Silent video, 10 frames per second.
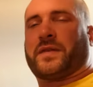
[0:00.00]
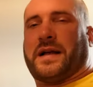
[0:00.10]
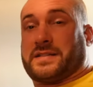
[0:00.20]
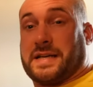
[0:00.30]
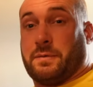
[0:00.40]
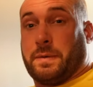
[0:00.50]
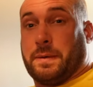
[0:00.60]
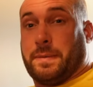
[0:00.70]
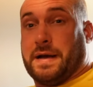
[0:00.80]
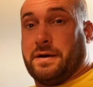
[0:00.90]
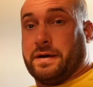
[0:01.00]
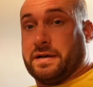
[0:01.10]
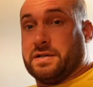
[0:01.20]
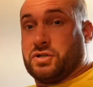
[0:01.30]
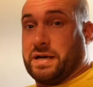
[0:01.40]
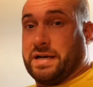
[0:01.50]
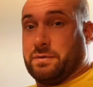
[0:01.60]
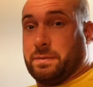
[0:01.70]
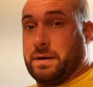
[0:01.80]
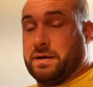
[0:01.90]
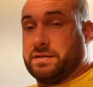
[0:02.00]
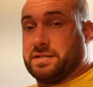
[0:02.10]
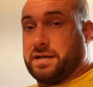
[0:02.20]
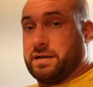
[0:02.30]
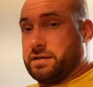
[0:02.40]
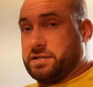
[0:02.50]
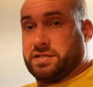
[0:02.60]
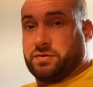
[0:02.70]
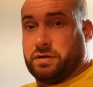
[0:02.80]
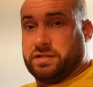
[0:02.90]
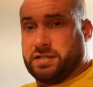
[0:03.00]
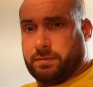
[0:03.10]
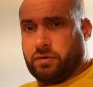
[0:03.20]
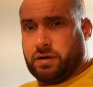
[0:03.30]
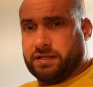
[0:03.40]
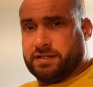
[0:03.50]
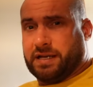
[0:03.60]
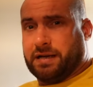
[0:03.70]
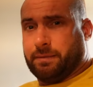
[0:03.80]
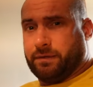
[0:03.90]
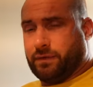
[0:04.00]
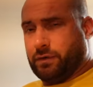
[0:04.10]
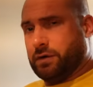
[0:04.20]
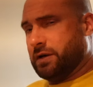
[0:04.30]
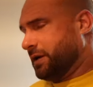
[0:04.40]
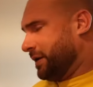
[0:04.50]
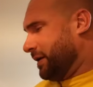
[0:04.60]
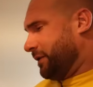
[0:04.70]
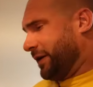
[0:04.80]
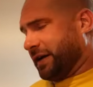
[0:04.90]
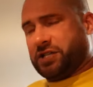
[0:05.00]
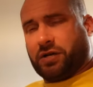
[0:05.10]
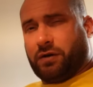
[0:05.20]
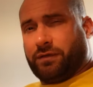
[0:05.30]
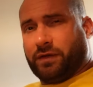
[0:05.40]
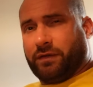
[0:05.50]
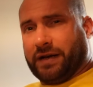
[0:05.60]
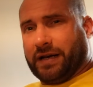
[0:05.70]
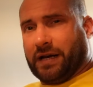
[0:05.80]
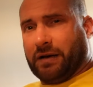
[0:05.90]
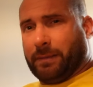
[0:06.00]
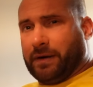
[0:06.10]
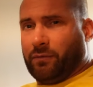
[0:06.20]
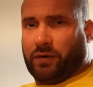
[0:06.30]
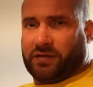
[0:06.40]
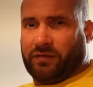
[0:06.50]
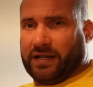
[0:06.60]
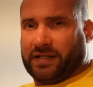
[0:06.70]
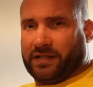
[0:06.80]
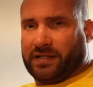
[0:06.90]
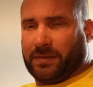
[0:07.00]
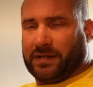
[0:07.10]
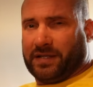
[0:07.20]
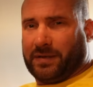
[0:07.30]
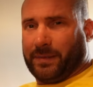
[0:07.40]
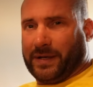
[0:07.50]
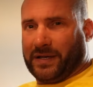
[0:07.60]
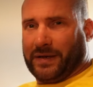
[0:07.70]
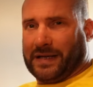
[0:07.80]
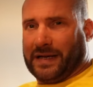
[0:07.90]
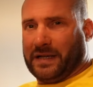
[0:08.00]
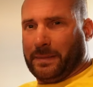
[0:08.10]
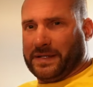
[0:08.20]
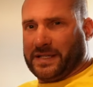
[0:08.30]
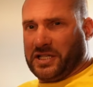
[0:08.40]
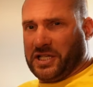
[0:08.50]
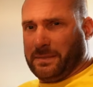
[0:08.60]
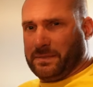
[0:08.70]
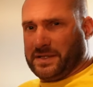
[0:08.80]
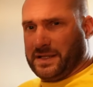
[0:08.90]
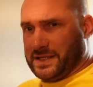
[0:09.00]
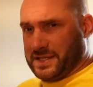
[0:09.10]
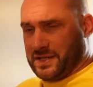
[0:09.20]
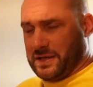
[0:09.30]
That's how we're preparing and training with posing, and I just thought I'd summarize that before finishing off the video, but wasn't really suitable to be doing that in the busy gym this